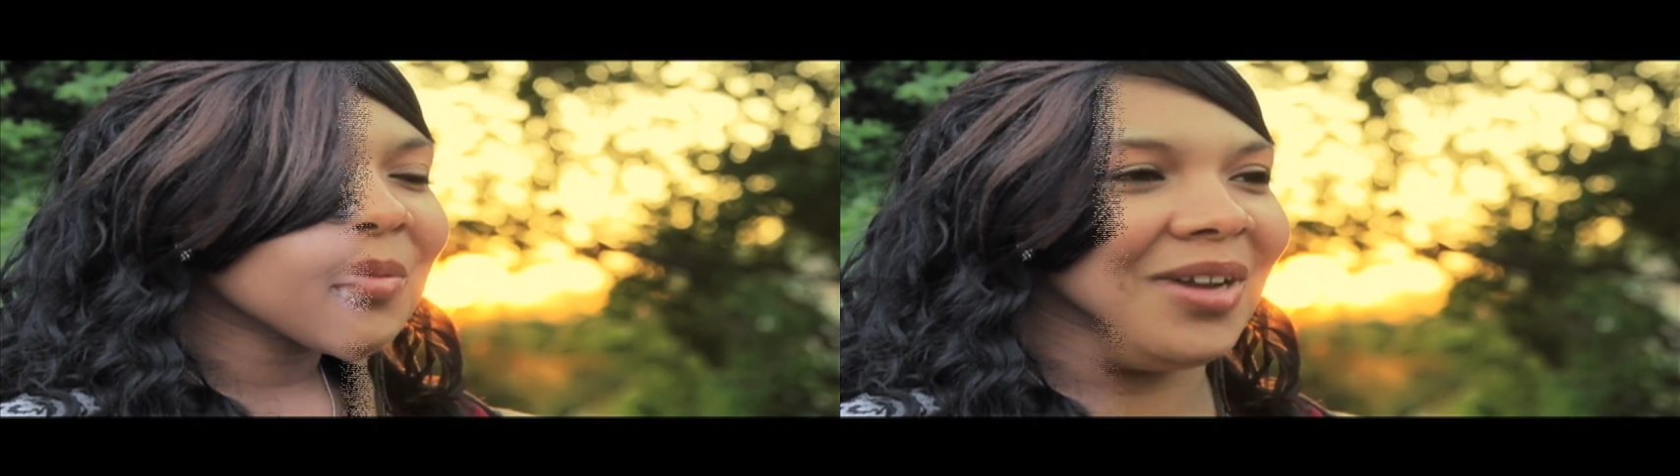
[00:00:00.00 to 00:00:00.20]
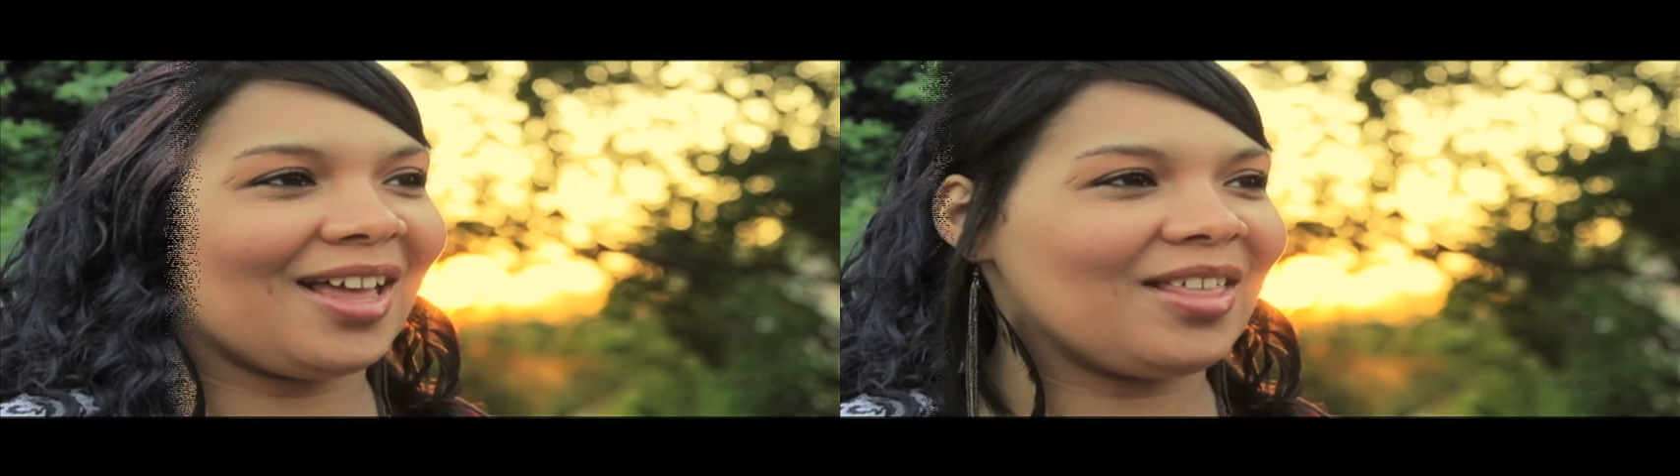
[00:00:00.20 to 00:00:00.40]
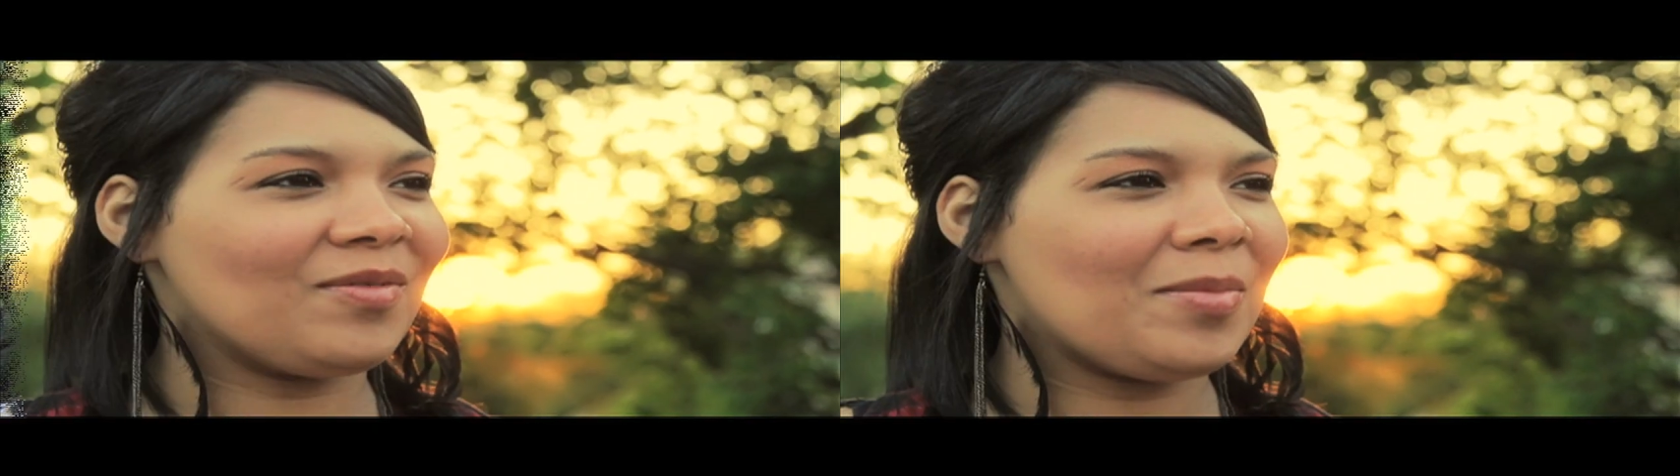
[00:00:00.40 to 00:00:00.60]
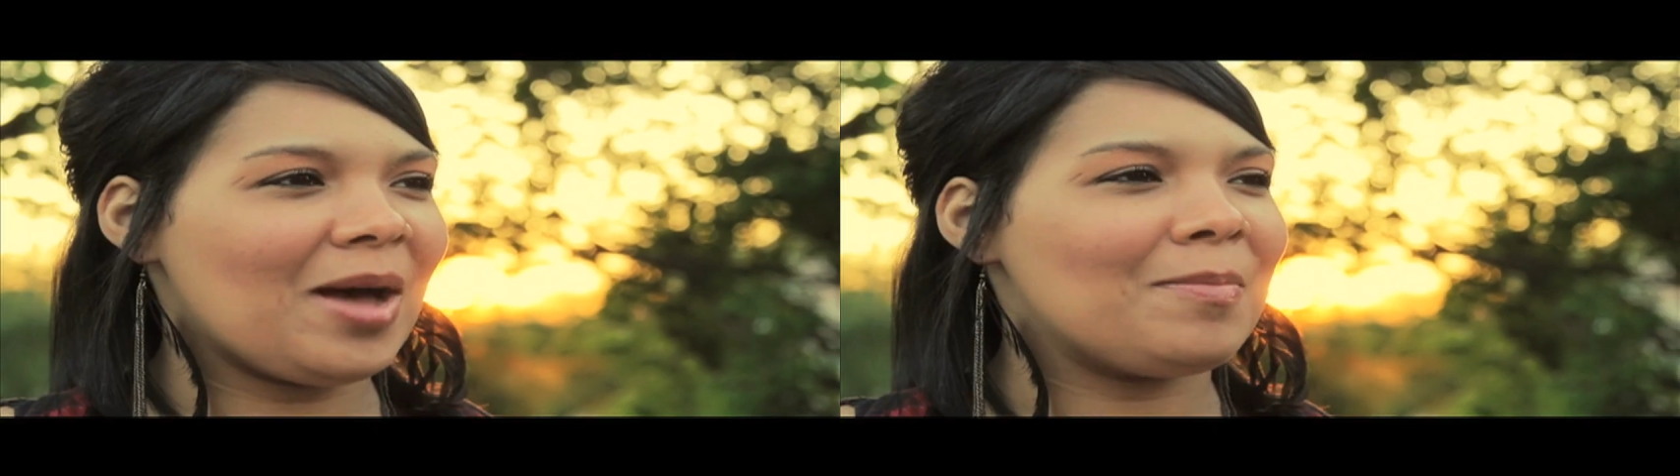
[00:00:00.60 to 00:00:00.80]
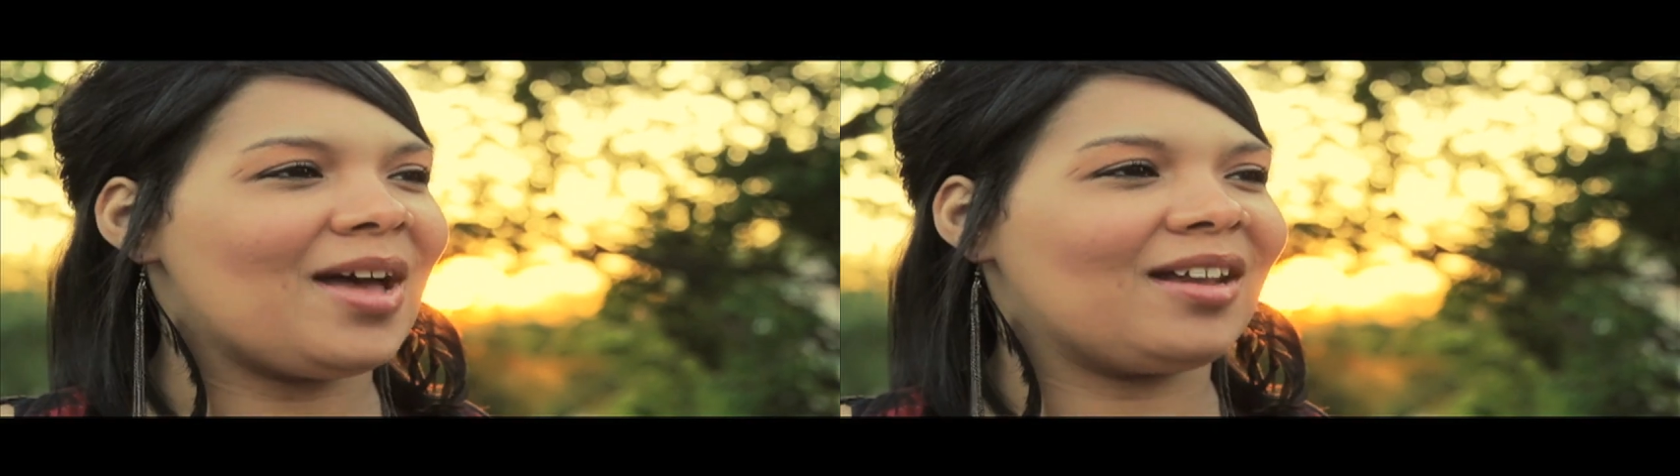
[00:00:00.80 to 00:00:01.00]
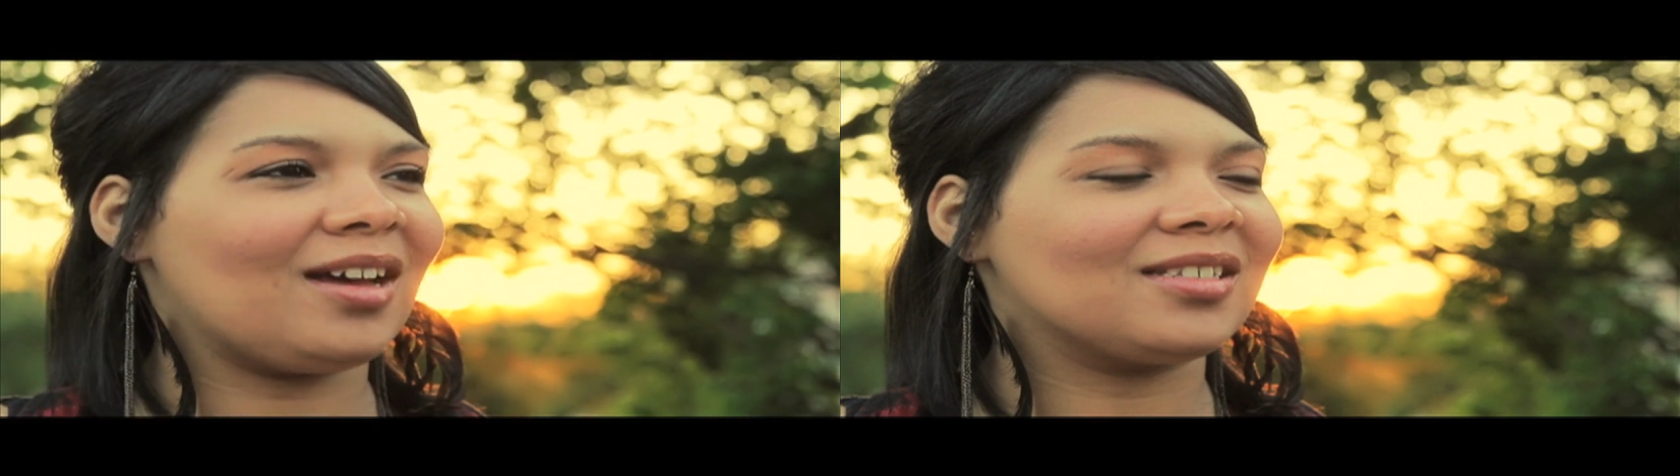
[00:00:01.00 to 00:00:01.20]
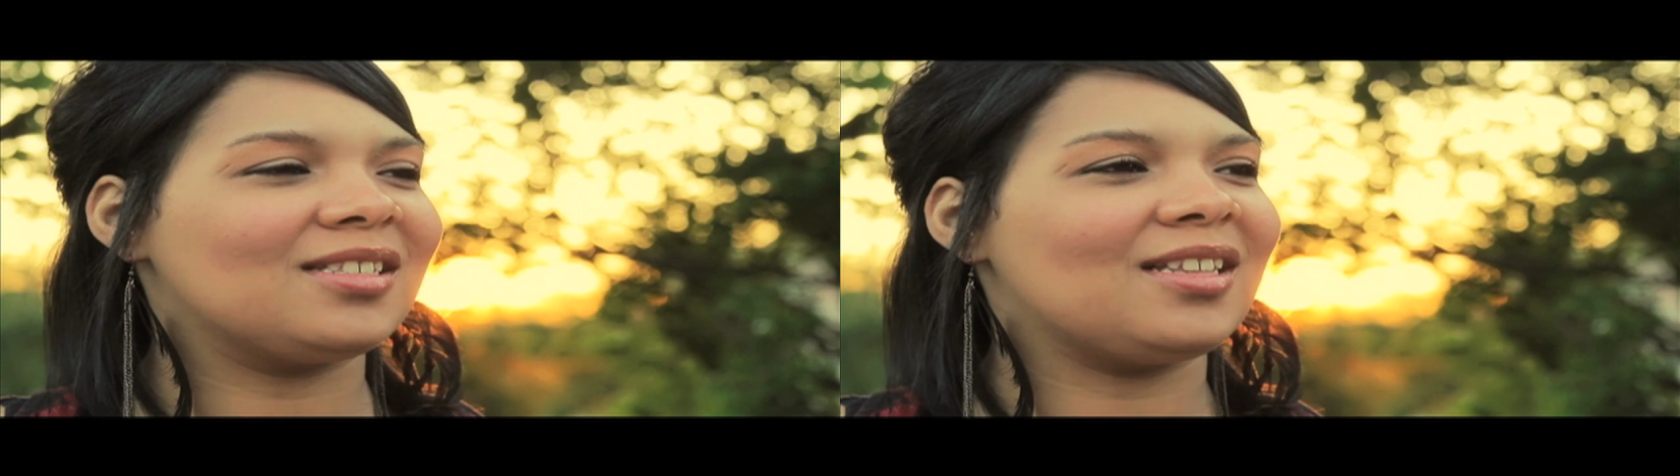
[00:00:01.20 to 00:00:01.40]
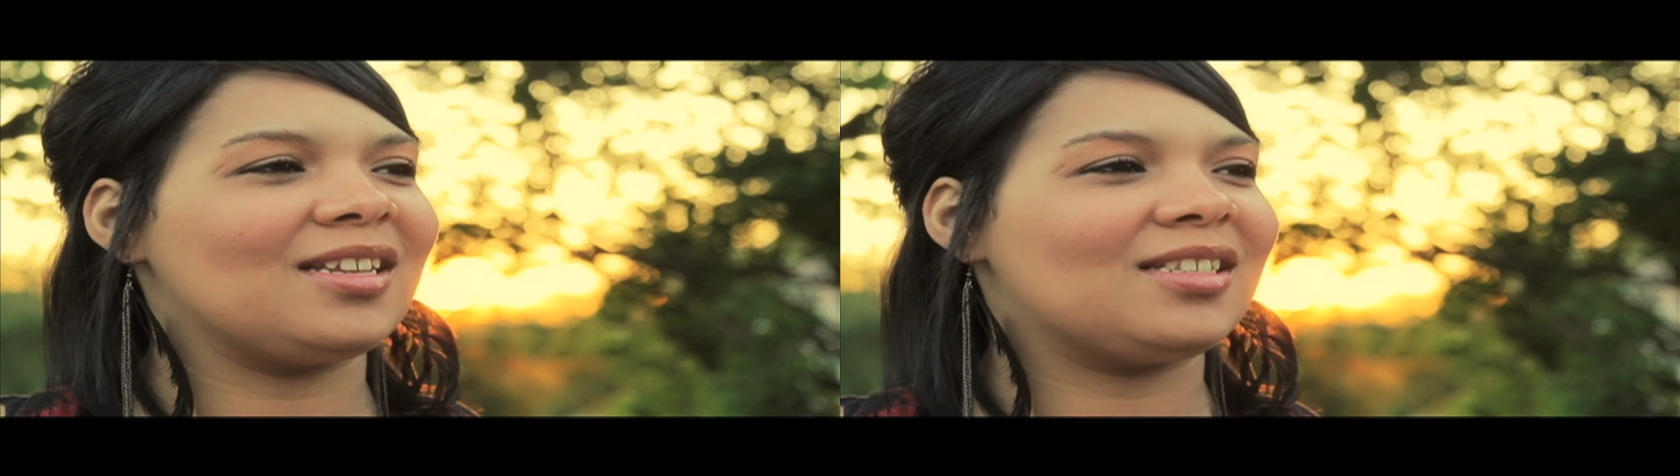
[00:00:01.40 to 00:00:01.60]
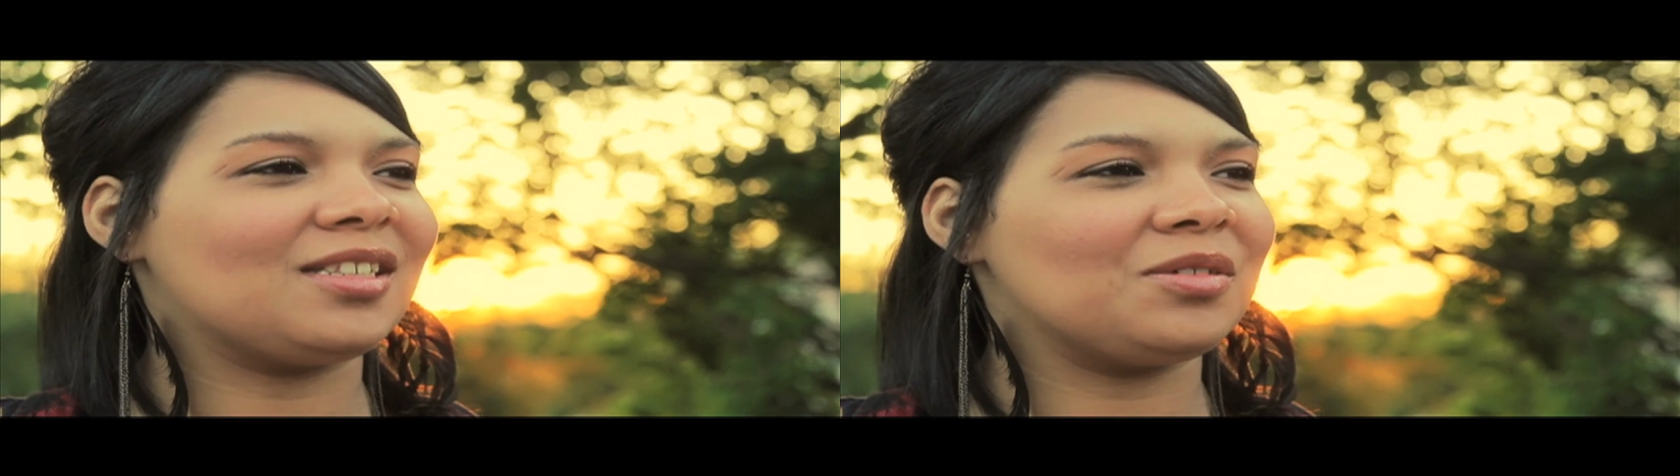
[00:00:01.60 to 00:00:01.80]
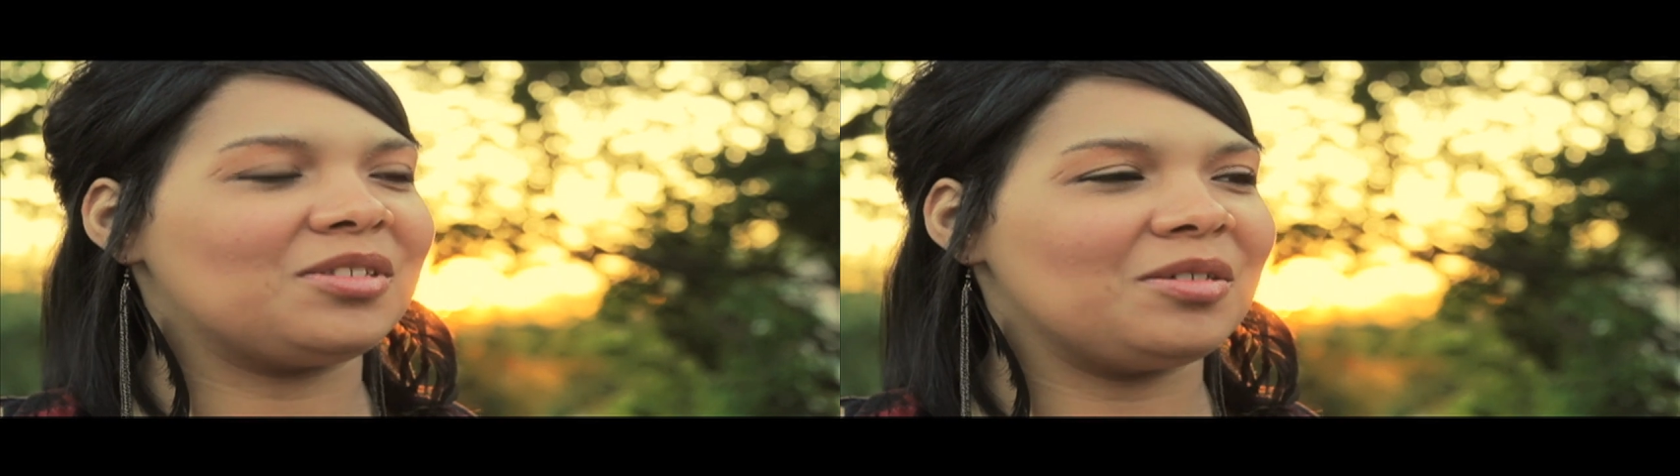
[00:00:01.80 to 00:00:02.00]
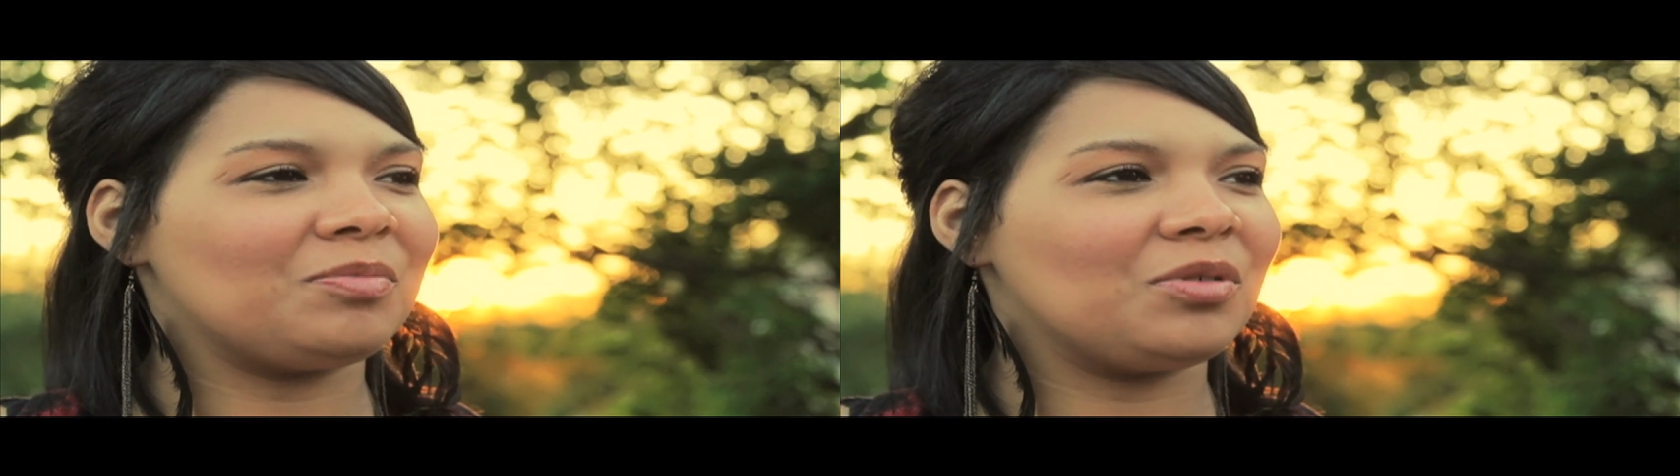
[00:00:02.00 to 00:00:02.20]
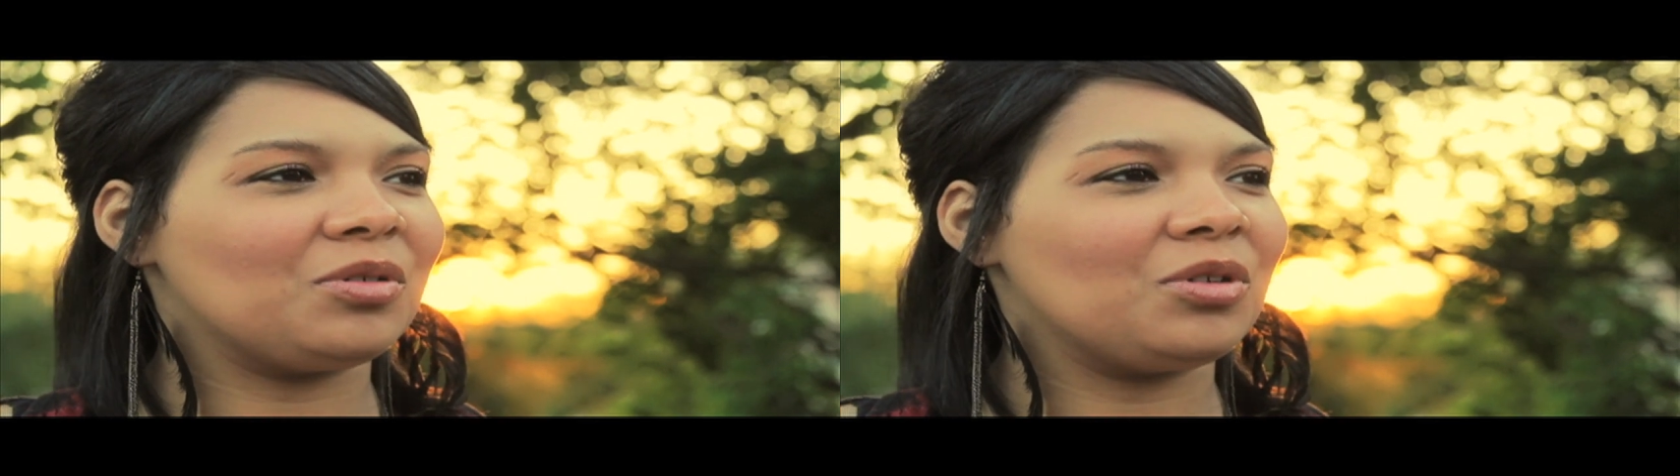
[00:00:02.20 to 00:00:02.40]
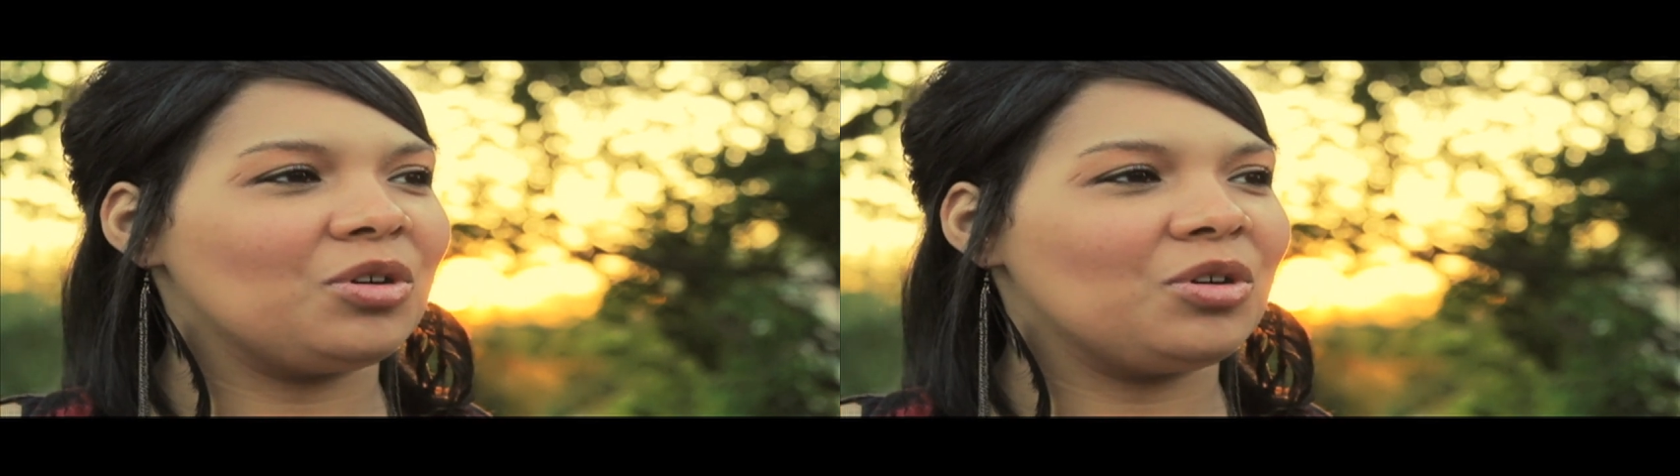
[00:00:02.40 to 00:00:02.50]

What I love about Madoxx is that it's so simple.